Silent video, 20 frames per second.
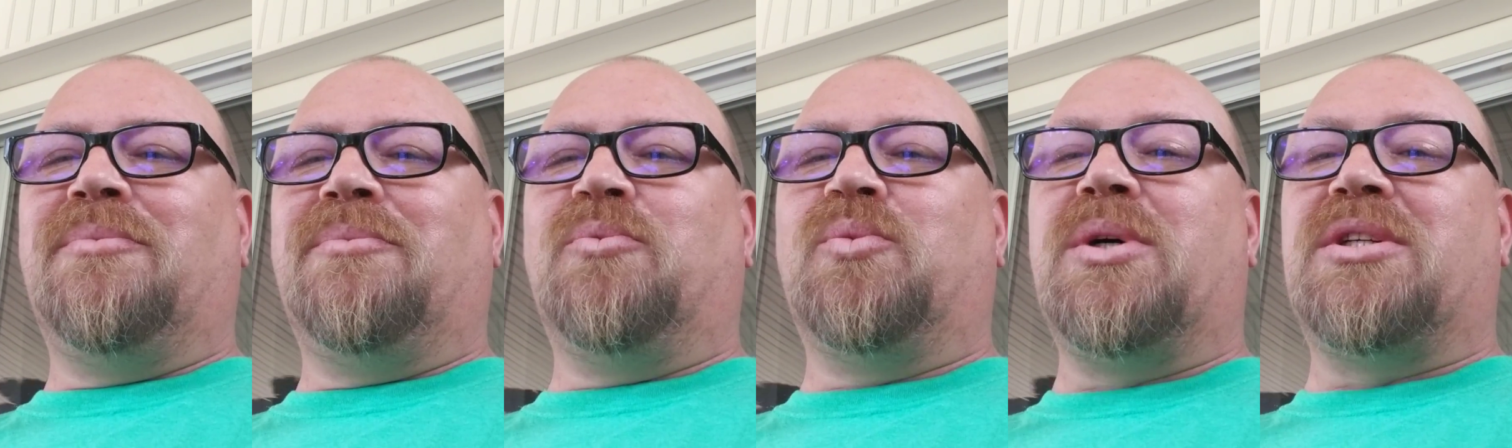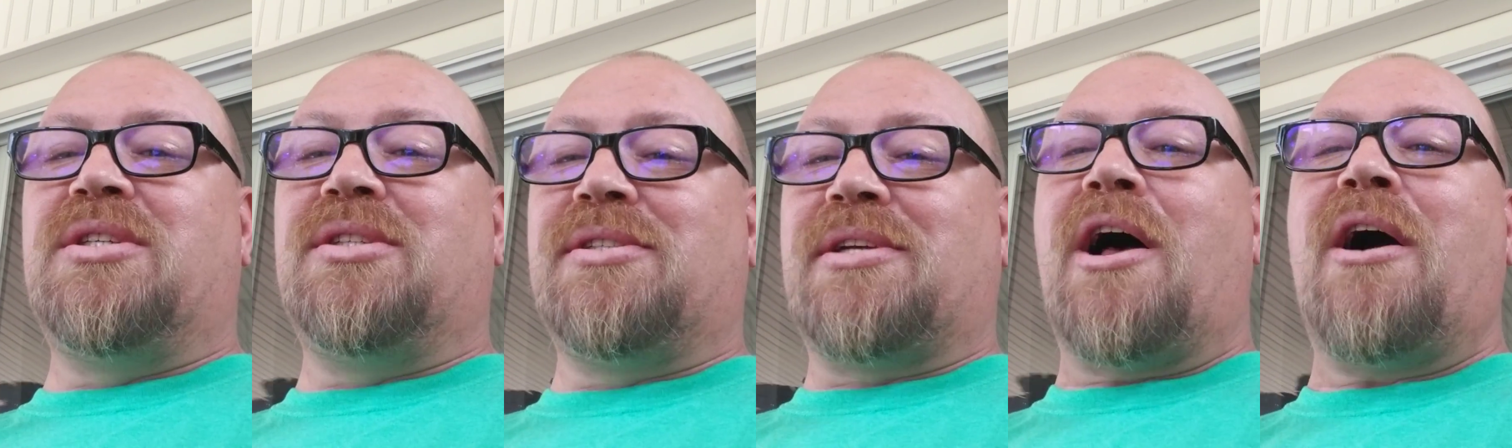
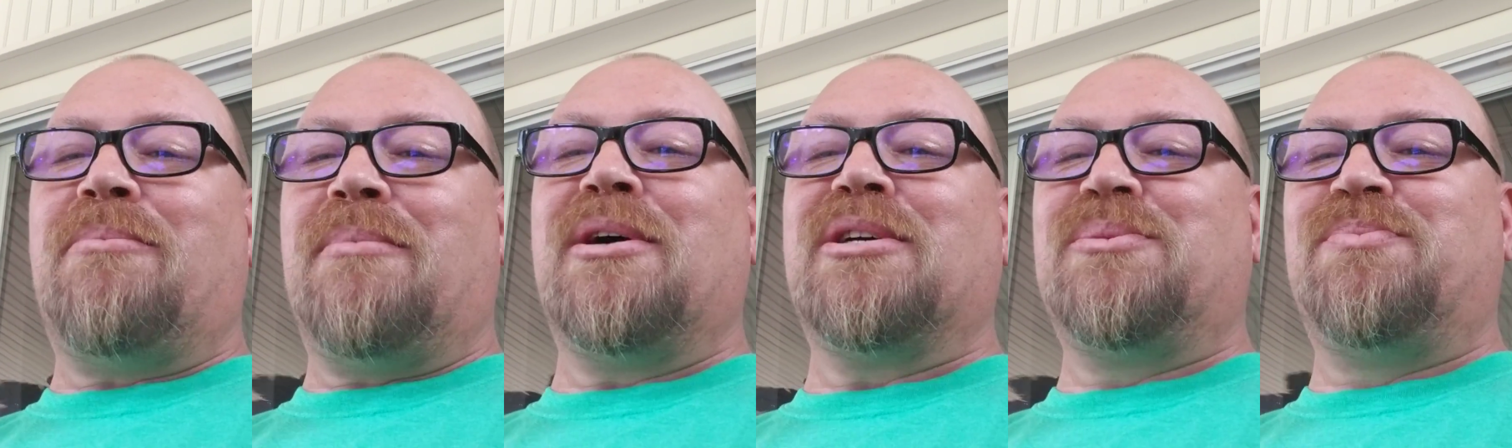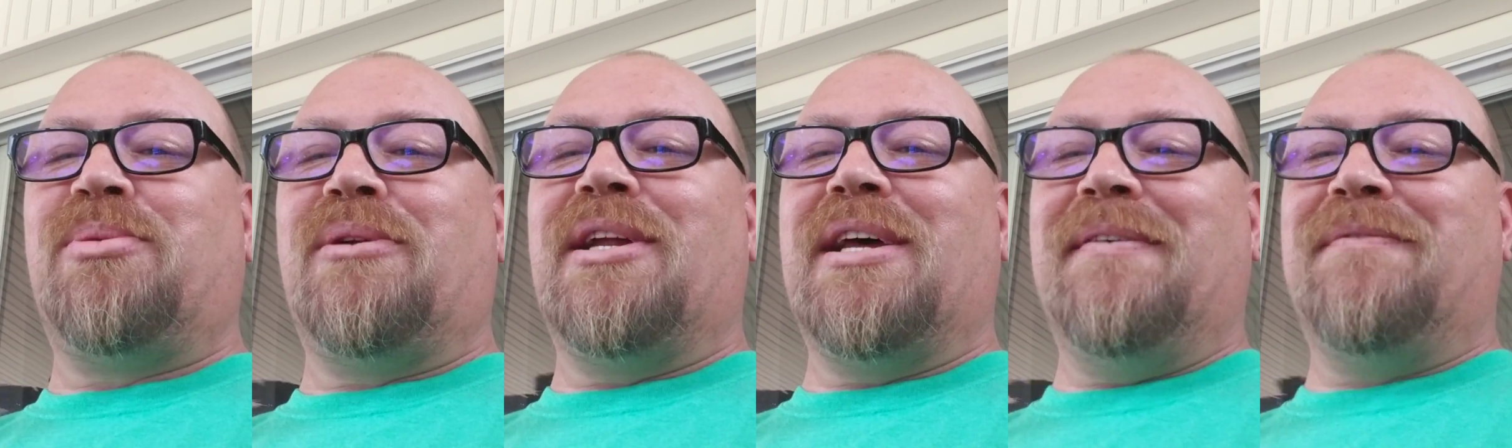Which is almost
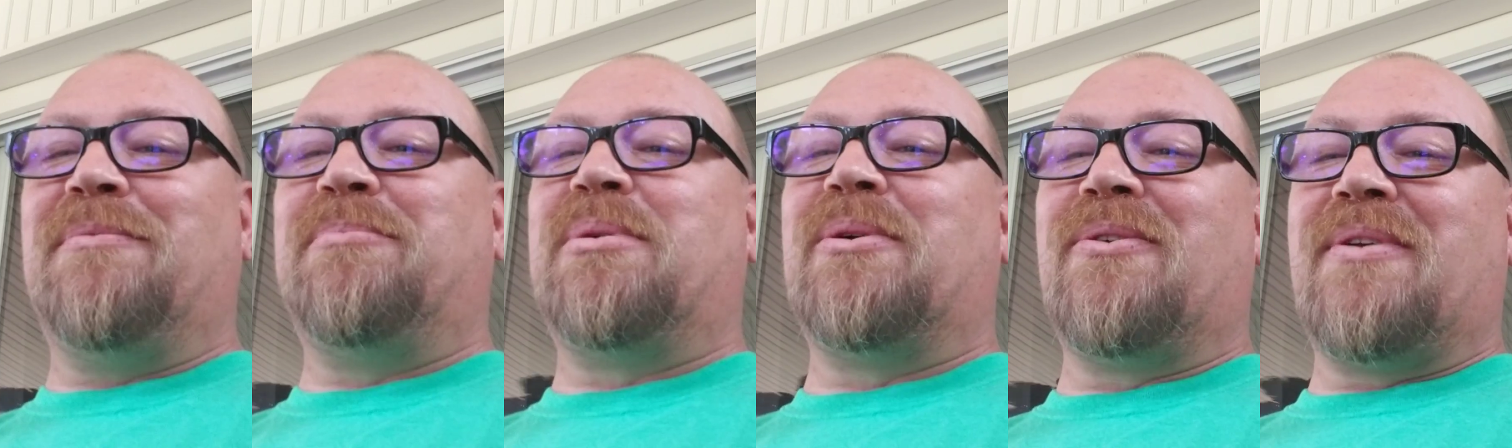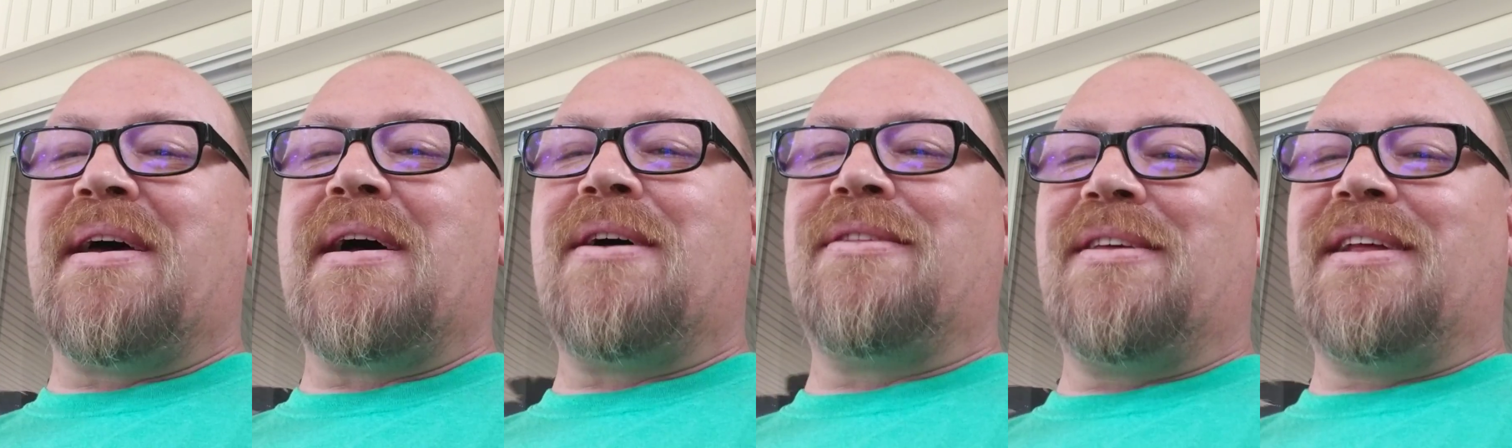believable
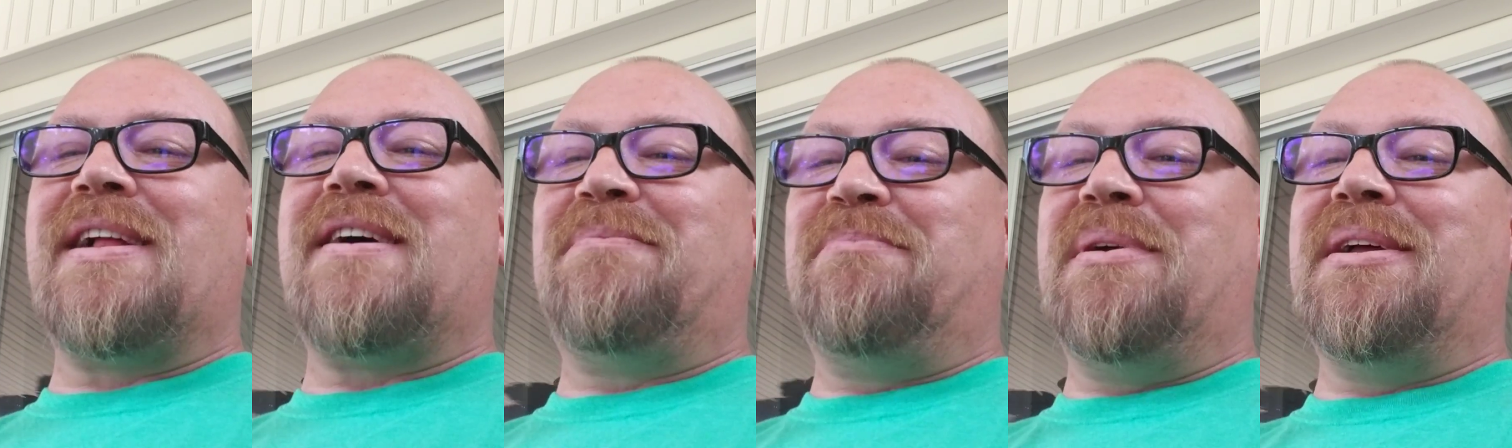now that I've